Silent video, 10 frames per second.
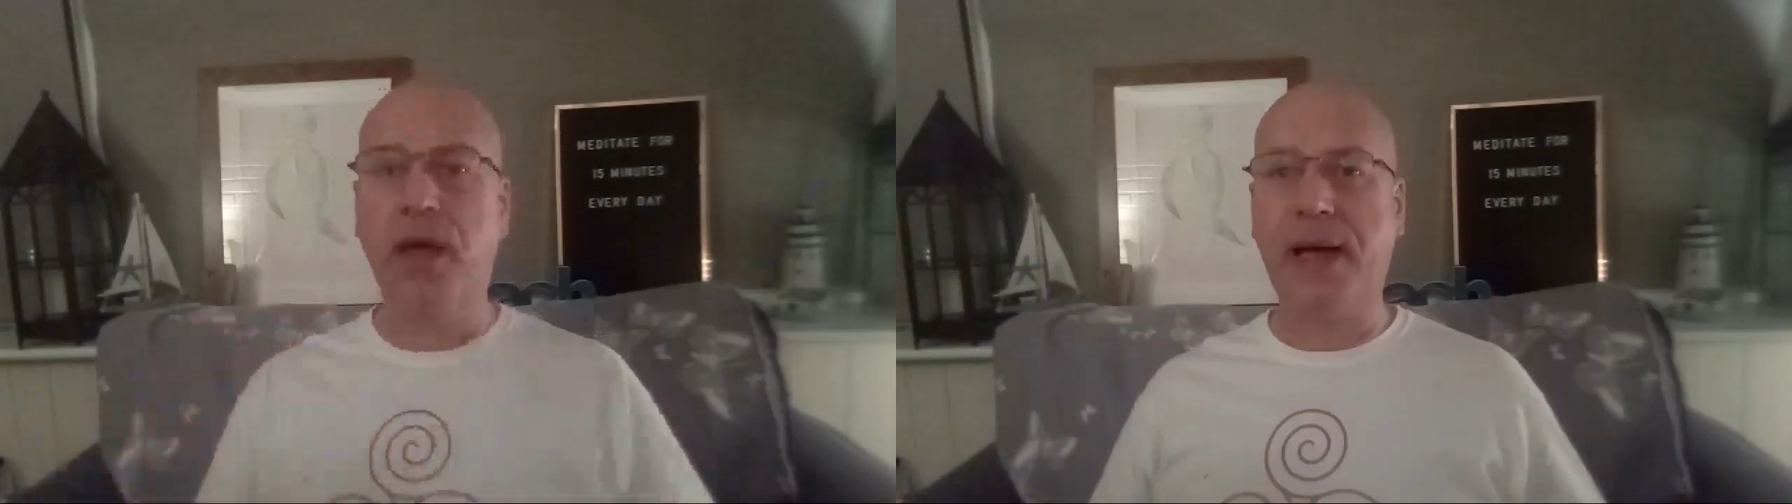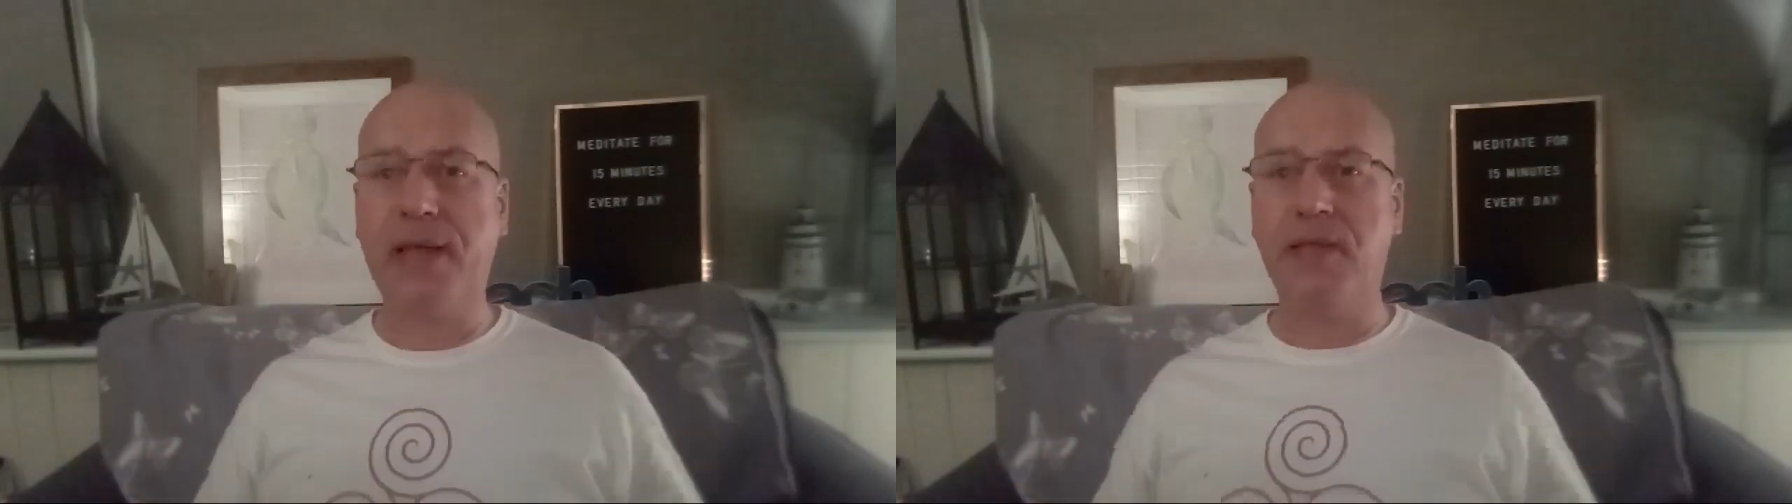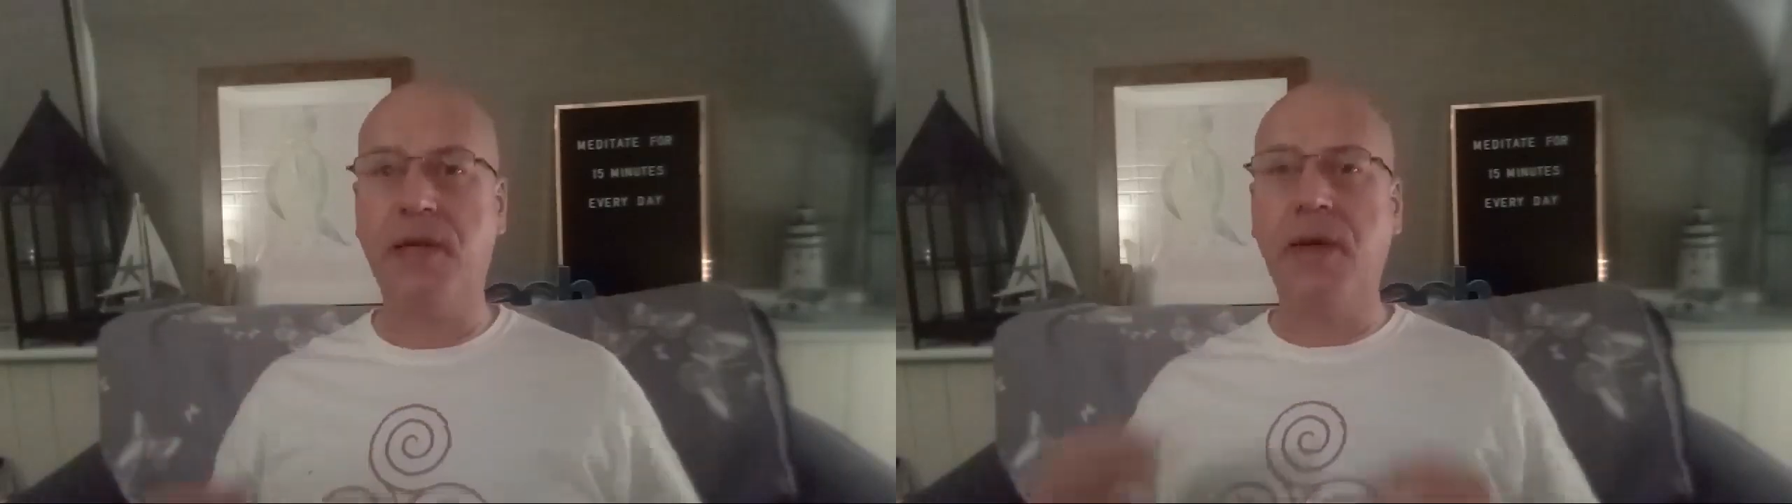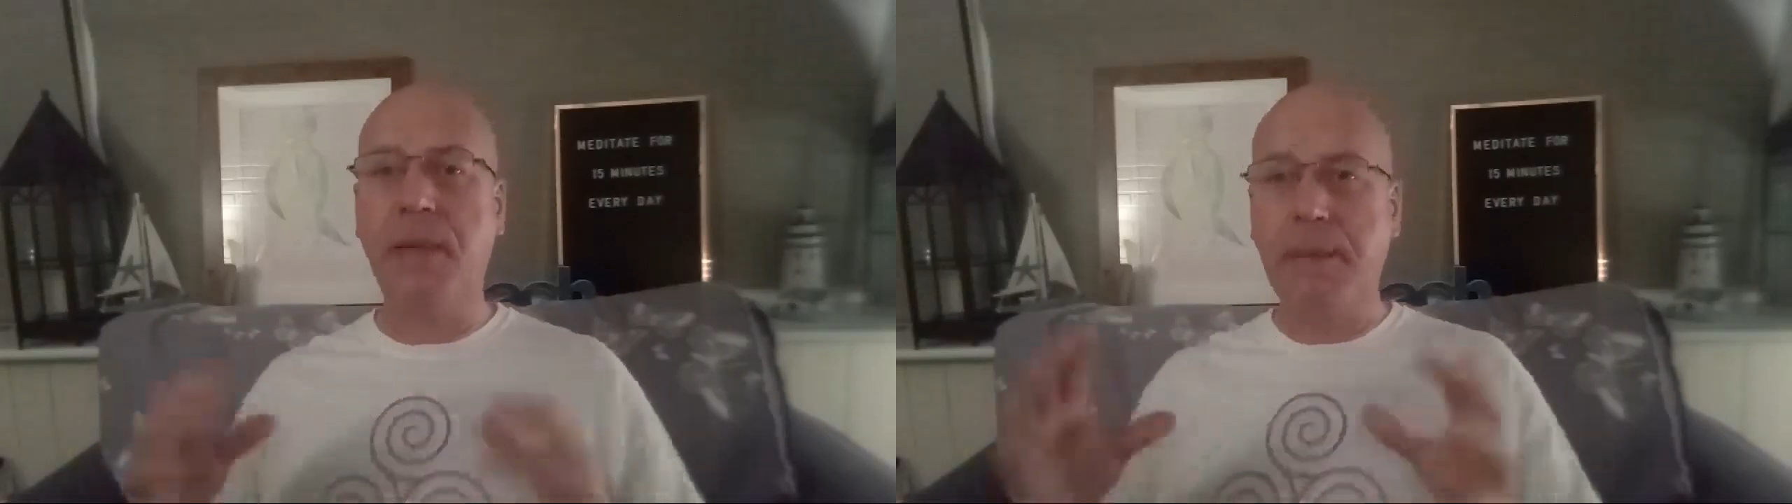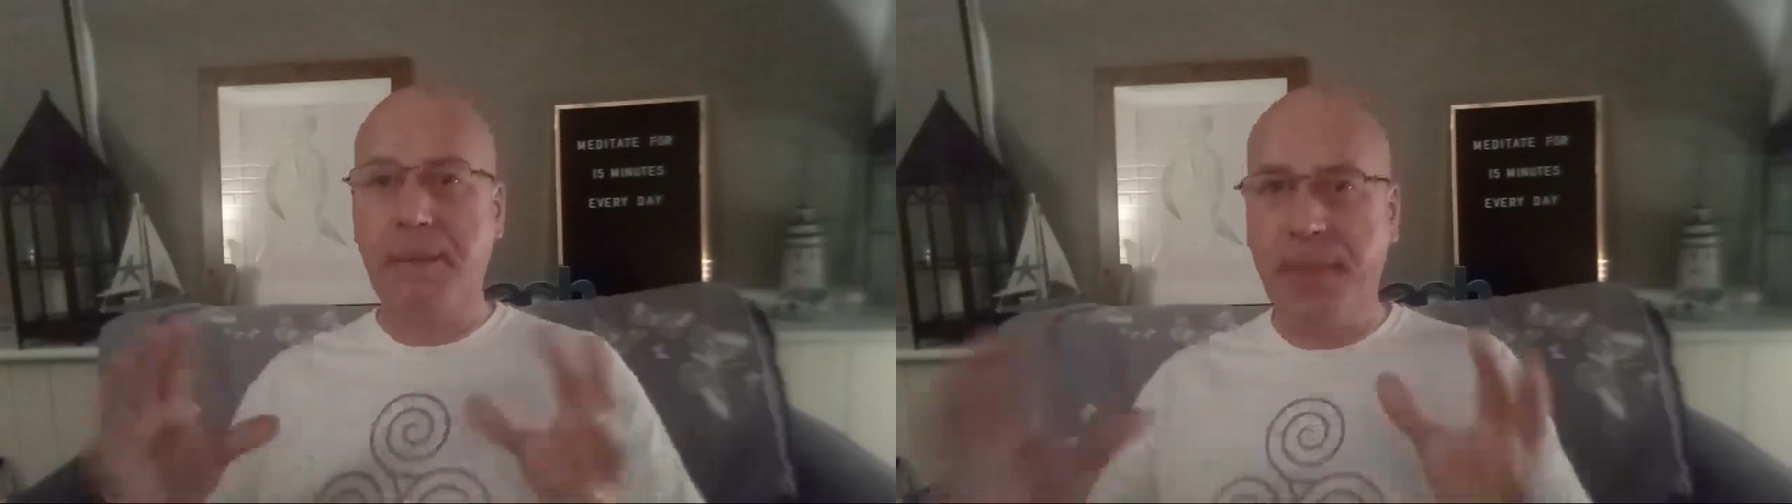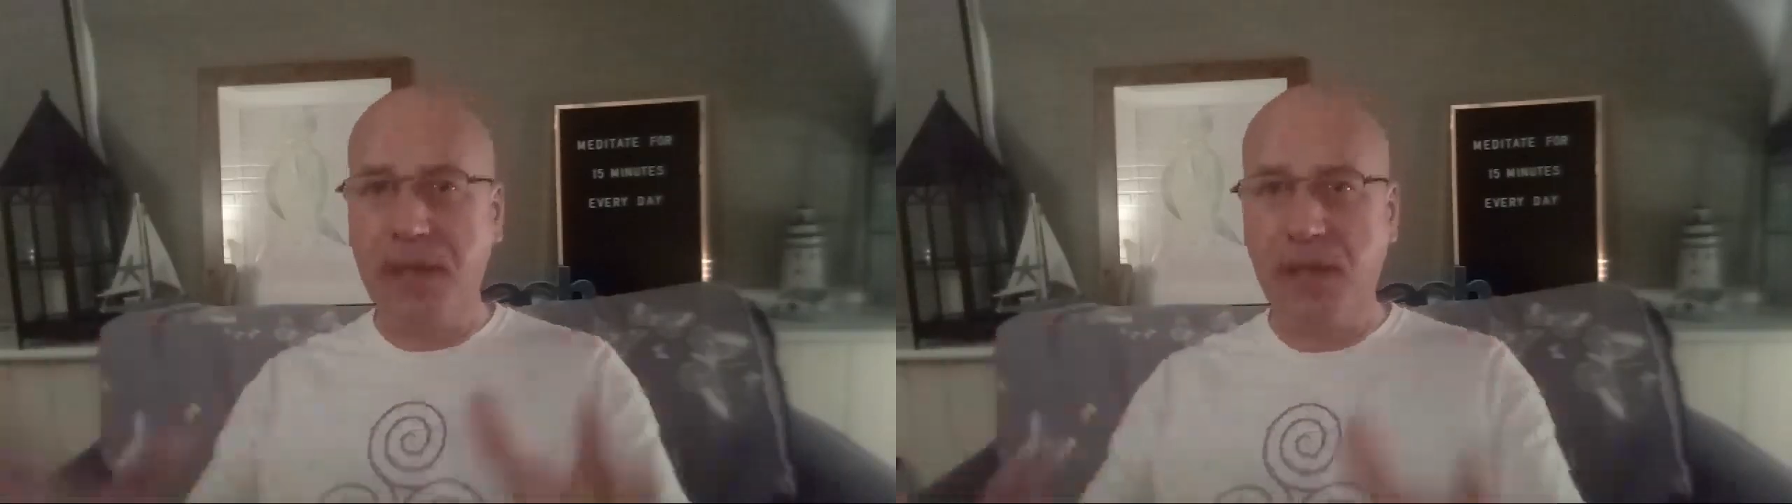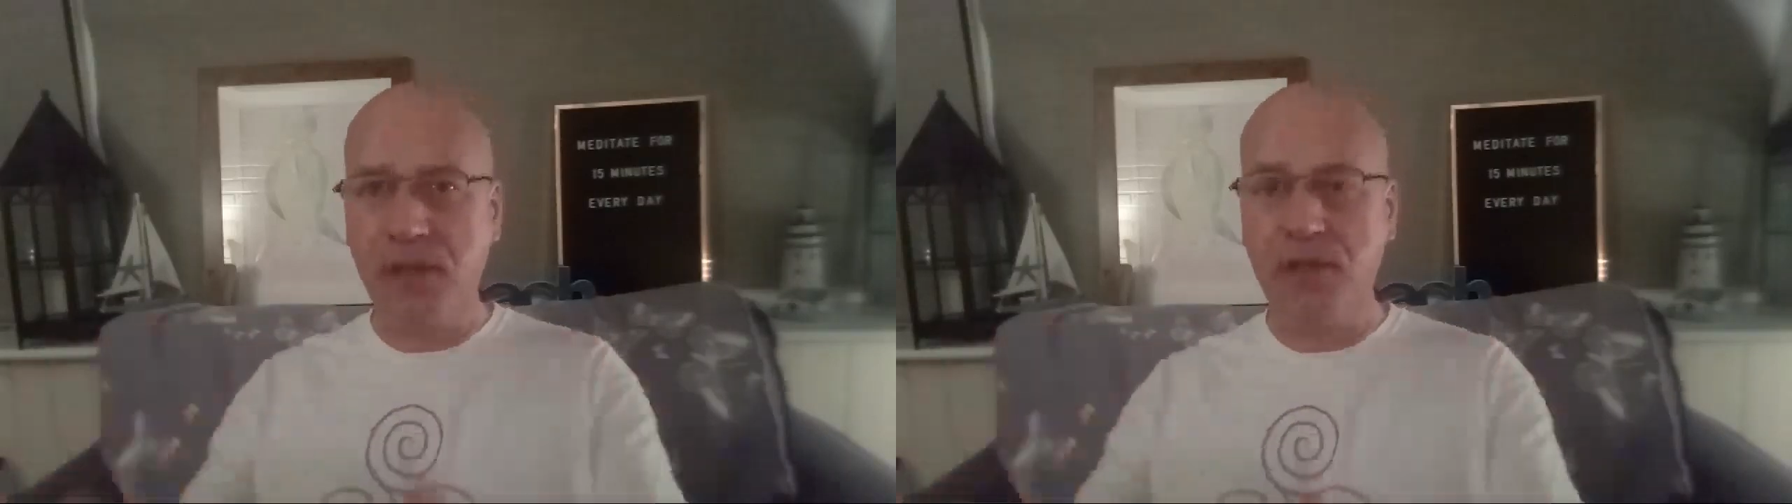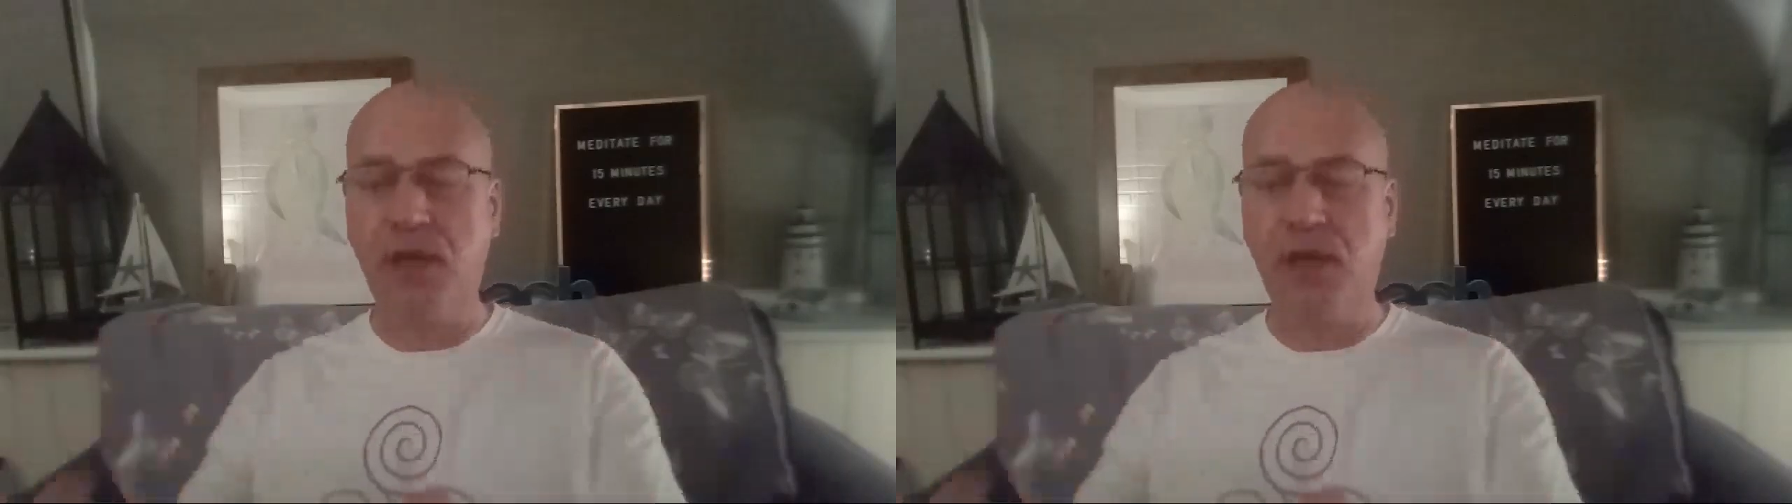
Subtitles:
and build